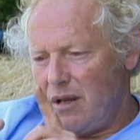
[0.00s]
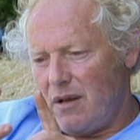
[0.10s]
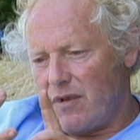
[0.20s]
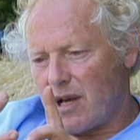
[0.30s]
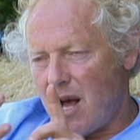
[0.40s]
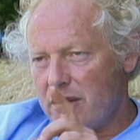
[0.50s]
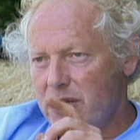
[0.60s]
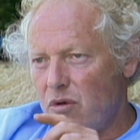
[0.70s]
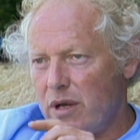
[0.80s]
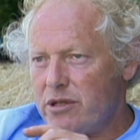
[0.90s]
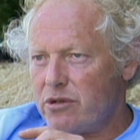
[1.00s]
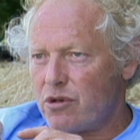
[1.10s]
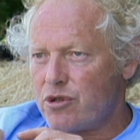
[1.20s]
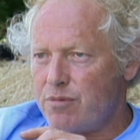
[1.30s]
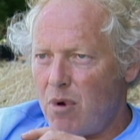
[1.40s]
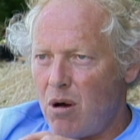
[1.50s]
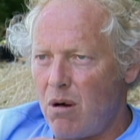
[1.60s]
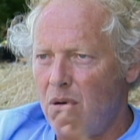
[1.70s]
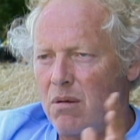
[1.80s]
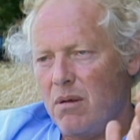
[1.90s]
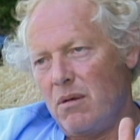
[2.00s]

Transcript: If the consequences are small,